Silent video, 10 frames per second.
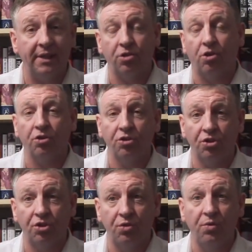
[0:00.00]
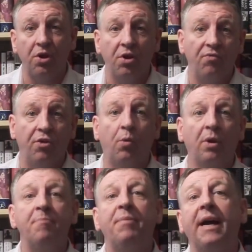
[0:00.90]
according to
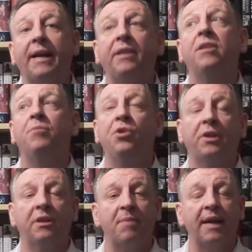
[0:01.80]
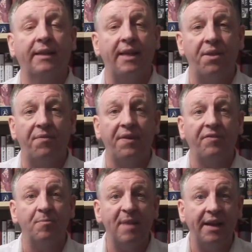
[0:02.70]
Roland Perry in the book at the back there, the
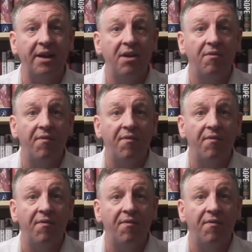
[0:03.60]
fifth man,